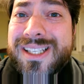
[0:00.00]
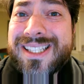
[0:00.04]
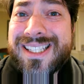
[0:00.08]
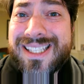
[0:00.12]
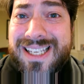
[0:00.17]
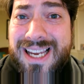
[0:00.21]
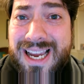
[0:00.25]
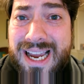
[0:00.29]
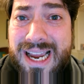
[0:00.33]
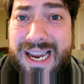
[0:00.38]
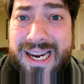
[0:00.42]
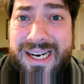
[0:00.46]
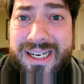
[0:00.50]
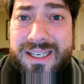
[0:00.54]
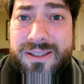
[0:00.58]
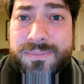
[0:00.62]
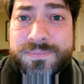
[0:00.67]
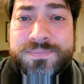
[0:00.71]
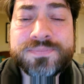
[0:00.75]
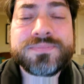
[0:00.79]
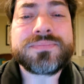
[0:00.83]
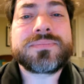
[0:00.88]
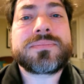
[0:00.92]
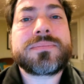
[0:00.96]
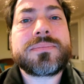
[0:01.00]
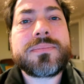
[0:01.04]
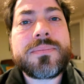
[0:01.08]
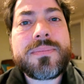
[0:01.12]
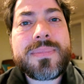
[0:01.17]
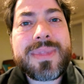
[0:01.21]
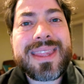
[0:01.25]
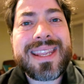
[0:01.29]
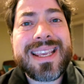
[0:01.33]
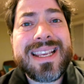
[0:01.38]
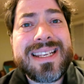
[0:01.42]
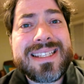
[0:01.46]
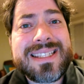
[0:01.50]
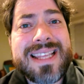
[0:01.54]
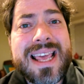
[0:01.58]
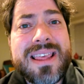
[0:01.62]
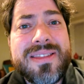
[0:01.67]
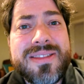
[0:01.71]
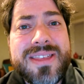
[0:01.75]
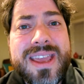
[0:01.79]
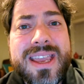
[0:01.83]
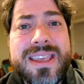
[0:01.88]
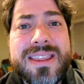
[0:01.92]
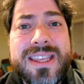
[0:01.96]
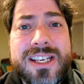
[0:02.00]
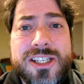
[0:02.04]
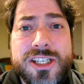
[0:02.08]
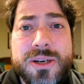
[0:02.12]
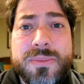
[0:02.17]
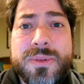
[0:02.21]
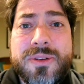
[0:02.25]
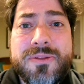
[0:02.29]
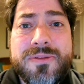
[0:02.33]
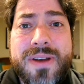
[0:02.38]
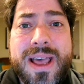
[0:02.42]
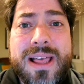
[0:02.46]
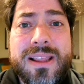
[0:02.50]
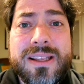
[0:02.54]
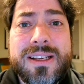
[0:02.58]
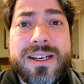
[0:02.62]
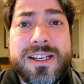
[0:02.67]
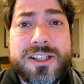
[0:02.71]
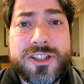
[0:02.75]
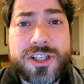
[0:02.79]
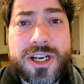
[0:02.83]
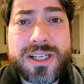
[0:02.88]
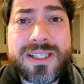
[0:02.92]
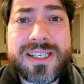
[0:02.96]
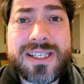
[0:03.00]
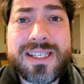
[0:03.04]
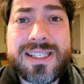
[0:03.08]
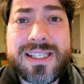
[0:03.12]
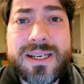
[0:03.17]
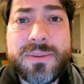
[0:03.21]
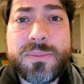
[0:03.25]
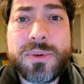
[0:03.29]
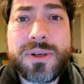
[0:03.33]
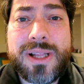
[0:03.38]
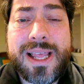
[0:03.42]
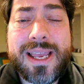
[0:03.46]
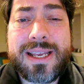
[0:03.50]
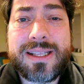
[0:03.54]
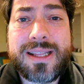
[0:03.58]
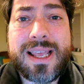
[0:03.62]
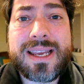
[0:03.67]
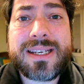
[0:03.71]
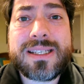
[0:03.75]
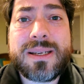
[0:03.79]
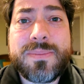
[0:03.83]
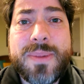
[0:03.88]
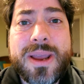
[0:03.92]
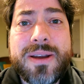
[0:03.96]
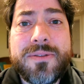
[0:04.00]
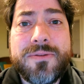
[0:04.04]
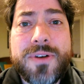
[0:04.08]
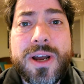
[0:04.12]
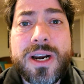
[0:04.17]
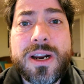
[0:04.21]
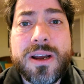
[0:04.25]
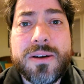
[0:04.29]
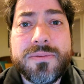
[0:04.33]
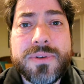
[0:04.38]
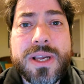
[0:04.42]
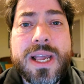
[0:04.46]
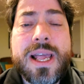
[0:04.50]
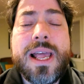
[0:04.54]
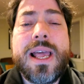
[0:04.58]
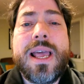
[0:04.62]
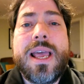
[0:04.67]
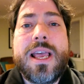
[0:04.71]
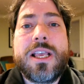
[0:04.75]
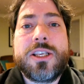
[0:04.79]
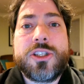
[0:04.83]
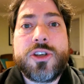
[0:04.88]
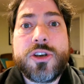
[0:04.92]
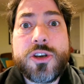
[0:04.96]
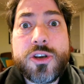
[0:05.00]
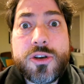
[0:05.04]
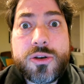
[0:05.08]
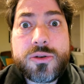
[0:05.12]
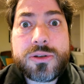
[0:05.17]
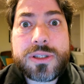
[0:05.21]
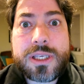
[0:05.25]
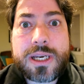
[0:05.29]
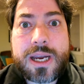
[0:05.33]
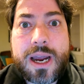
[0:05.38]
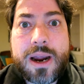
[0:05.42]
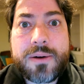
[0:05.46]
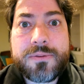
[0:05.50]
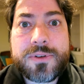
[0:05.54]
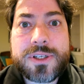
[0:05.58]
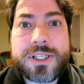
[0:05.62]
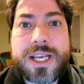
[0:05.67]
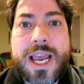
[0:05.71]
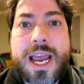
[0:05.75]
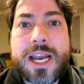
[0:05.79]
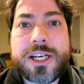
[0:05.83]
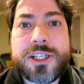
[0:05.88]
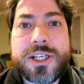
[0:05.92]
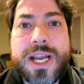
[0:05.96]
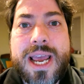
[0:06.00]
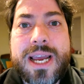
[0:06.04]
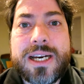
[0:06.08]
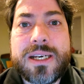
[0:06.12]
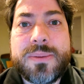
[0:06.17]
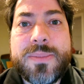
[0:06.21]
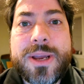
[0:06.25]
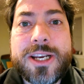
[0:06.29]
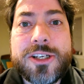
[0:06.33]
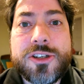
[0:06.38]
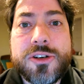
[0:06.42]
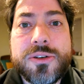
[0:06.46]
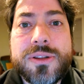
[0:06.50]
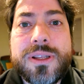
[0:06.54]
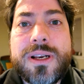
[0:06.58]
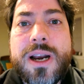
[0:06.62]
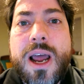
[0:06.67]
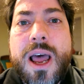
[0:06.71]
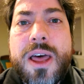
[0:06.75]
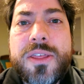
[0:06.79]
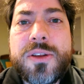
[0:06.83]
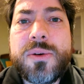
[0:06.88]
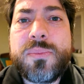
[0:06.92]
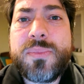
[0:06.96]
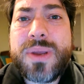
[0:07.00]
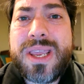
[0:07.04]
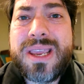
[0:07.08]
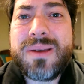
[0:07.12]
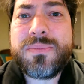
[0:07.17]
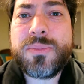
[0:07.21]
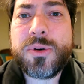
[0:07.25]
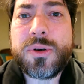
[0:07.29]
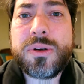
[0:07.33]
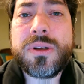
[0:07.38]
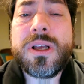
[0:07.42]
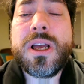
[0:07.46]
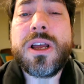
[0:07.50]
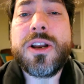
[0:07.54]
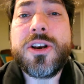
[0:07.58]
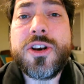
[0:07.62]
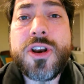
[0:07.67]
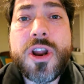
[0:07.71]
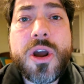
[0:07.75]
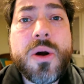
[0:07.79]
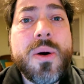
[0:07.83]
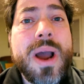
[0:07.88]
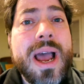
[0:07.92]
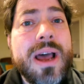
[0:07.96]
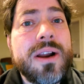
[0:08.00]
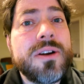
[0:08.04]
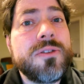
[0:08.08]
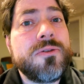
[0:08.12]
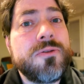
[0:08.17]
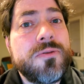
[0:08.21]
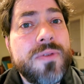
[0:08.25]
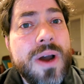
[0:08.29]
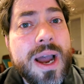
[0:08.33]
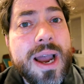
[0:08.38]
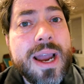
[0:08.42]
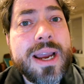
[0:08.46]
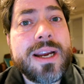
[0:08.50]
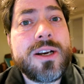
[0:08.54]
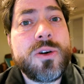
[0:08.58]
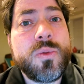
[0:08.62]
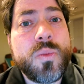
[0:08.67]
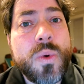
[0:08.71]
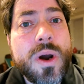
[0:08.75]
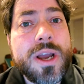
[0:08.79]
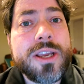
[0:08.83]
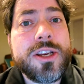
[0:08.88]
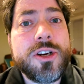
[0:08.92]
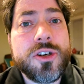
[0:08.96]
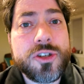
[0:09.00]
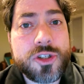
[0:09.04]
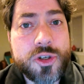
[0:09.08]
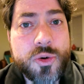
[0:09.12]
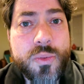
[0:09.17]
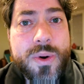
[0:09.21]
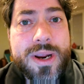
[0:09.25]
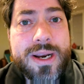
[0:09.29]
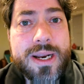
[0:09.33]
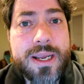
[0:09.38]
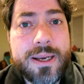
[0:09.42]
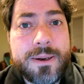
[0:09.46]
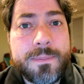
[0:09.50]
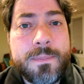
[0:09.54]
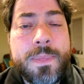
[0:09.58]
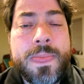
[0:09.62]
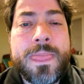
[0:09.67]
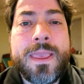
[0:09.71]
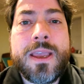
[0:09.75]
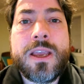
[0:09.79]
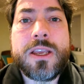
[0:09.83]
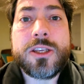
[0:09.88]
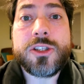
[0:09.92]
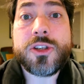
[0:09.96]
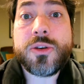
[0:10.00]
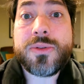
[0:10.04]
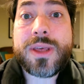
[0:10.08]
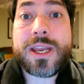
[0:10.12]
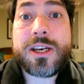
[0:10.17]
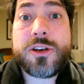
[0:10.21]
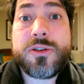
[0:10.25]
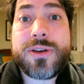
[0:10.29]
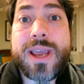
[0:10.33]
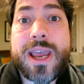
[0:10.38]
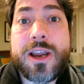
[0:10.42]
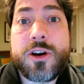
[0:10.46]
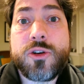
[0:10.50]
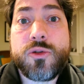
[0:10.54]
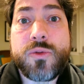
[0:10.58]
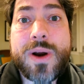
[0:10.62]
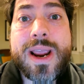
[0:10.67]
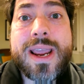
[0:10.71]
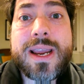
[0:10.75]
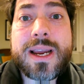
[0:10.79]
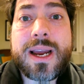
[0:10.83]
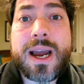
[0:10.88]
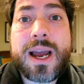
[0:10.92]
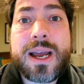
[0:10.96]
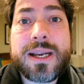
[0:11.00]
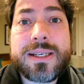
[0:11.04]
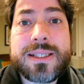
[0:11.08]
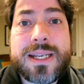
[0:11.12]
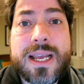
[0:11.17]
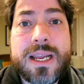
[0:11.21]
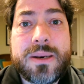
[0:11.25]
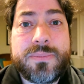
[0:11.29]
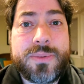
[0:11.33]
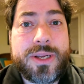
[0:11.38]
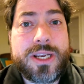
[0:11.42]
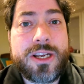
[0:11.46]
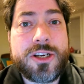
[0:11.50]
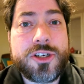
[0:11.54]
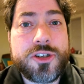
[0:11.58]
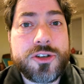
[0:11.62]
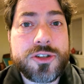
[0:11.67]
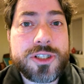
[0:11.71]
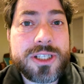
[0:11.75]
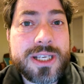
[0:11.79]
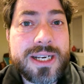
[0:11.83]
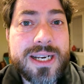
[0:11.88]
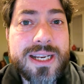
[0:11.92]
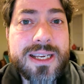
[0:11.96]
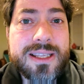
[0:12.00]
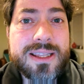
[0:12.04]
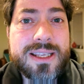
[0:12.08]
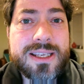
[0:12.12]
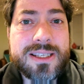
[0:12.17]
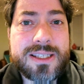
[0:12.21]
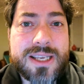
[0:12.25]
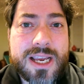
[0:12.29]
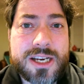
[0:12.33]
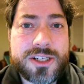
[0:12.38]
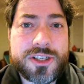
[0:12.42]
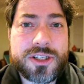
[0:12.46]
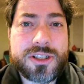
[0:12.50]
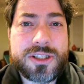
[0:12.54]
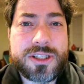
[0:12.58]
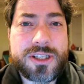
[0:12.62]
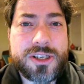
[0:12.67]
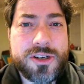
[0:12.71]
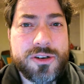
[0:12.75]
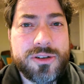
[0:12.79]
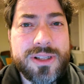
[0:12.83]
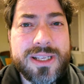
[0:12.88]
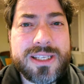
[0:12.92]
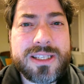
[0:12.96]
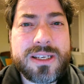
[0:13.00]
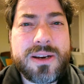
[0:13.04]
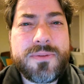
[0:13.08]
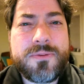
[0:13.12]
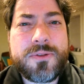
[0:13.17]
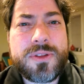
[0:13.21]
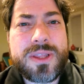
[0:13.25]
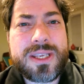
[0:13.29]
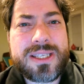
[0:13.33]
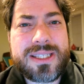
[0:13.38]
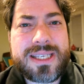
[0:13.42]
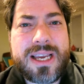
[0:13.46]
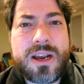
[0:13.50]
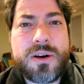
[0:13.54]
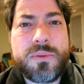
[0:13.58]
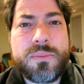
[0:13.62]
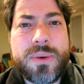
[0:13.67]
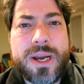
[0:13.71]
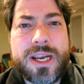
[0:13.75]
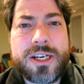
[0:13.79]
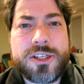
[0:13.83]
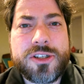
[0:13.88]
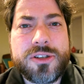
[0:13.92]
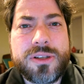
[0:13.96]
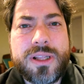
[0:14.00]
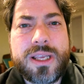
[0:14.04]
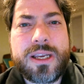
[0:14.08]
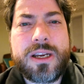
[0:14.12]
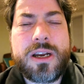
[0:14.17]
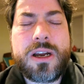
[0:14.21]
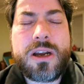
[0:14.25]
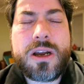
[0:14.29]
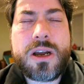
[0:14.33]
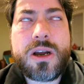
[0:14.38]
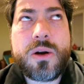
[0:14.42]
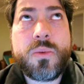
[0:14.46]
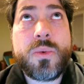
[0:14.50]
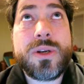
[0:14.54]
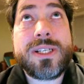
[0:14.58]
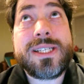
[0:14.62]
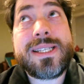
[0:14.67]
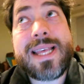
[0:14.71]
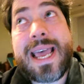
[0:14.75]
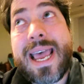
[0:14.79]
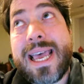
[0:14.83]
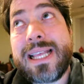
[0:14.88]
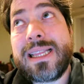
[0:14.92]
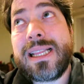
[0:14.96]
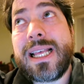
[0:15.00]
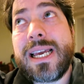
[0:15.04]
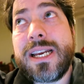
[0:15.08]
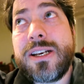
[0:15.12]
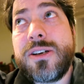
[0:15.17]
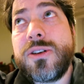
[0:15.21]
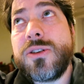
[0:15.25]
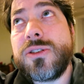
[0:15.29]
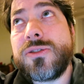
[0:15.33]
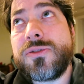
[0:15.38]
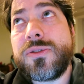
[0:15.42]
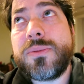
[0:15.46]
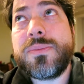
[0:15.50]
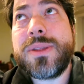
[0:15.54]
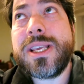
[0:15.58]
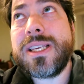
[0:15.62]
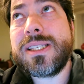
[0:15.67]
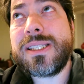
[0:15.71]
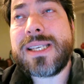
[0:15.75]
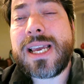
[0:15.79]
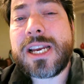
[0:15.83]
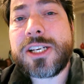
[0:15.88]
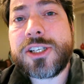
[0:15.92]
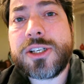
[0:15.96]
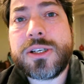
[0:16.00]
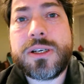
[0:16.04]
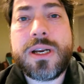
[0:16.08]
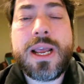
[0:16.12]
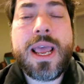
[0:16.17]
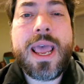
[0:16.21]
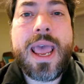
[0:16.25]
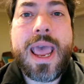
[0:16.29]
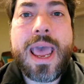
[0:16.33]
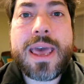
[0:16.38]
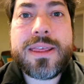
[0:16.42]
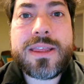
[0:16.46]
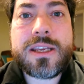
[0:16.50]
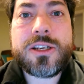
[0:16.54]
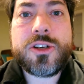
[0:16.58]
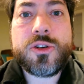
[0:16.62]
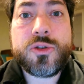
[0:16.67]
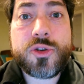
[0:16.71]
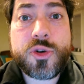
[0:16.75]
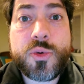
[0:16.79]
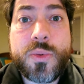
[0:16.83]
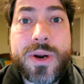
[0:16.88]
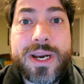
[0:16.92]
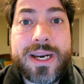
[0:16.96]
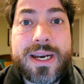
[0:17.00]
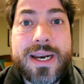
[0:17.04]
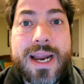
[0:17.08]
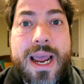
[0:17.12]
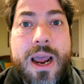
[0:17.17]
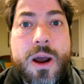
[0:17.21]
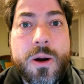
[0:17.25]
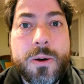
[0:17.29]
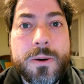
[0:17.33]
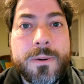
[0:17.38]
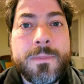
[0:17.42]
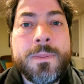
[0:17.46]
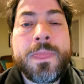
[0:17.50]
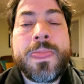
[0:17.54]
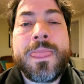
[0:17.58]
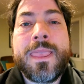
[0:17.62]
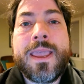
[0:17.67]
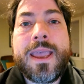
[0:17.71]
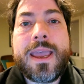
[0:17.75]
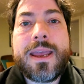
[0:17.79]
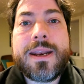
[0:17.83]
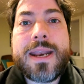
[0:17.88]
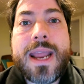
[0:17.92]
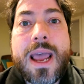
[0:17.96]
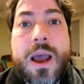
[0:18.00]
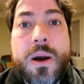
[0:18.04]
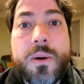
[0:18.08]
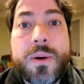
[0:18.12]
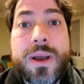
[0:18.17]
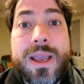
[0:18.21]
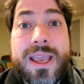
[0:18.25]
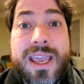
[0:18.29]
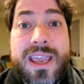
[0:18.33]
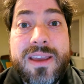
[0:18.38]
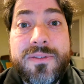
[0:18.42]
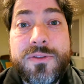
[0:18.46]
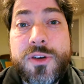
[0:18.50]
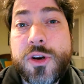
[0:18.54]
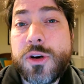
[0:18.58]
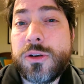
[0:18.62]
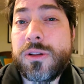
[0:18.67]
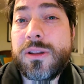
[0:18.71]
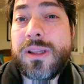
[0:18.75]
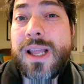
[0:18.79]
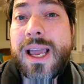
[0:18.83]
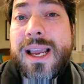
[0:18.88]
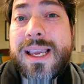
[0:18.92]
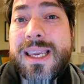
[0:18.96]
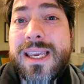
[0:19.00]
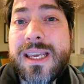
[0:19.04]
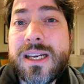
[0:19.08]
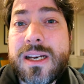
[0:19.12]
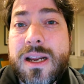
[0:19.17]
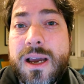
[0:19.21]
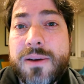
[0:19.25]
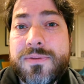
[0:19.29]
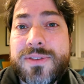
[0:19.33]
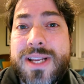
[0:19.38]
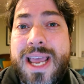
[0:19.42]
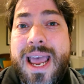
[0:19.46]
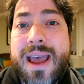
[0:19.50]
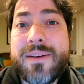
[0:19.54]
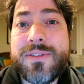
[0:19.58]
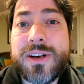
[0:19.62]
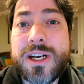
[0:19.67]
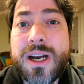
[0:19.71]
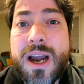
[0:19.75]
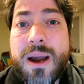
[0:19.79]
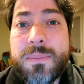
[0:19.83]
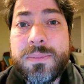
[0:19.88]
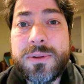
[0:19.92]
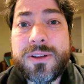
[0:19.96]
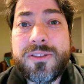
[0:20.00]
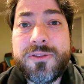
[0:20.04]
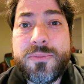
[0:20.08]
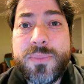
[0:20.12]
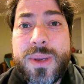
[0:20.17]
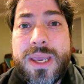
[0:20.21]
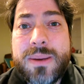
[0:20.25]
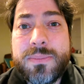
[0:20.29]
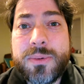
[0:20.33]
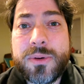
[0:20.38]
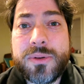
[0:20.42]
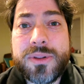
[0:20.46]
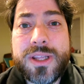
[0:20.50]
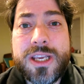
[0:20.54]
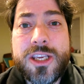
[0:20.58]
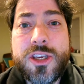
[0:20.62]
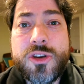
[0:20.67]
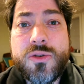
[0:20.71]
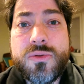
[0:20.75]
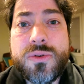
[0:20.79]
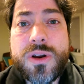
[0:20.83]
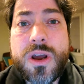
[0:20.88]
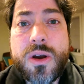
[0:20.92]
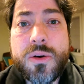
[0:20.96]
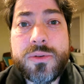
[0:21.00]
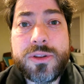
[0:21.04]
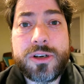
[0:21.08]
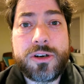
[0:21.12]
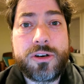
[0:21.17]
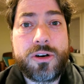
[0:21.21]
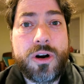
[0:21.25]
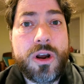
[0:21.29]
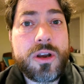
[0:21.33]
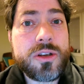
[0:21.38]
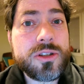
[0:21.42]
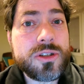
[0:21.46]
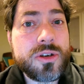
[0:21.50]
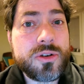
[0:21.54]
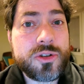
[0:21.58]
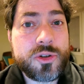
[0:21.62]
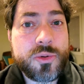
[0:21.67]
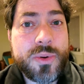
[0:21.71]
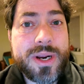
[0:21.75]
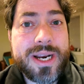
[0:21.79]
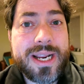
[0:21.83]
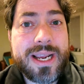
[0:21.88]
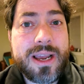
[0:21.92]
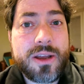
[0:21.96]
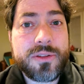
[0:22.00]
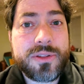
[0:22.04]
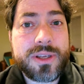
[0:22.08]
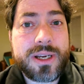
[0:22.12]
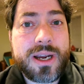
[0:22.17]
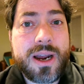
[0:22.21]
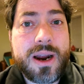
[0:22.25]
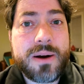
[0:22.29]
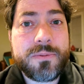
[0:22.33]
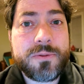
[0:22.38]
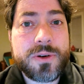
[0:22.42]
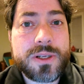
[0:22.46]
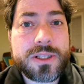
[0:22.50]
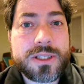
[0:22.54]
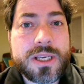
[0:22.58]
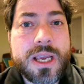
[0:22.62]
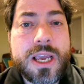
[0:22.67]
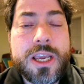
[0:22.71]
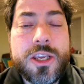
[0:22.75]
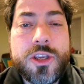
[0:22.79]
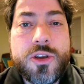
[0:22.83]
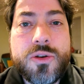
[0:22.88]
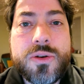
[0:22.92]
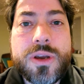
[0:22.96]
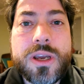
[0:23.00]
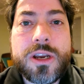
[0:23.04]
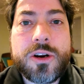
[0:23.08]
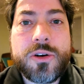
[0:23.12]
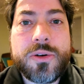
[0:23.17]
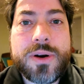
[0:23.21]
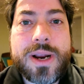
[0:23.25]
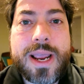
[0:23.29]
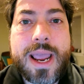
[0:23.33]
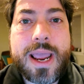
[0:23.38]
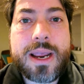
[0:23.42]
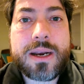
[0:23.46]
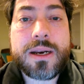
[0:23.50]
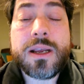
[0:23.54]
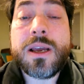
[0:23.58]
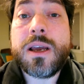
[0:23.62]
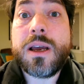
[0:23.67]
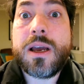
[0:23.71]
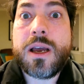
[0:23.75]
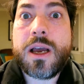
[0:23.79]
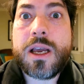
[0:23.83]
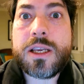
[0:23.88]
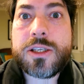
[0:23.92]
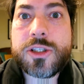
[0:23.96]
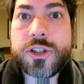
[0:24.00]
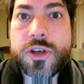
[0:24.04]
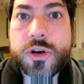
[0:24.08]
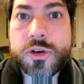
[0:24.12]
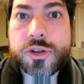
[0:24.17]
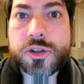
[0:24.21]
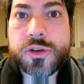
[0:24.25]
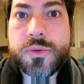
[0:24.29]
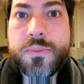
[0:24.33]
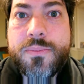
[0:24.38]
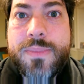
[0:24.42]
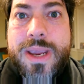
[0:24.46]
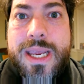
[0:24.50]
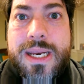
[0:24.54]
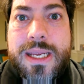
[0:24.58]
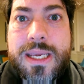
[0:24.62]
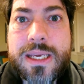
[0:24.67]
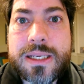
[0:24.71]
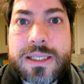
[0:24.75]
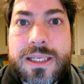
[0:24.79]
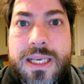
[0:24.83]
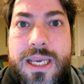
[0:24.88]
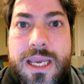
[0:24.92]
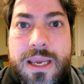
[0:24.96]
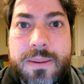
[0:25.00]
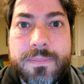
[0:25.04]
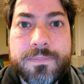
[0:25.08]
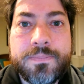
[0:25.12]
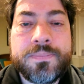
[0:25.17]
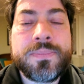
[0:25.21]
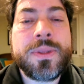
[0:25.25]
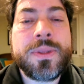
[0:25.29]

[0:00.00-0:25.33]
sign. It's that thing that Jimmy Fallon and Justin Timberlake like to make fun of. So you use the conference hashtag to make sure that other people know how to find what you're tweeting. So then you get great content because you're sitting in these sessions and you're listening for the sound bites. You're like, what's the headline news from this session? And then you tweet it out. Now, if you're lucky enough to have a couple of people that you know that are also tweeting out the conference, you can create a social media team.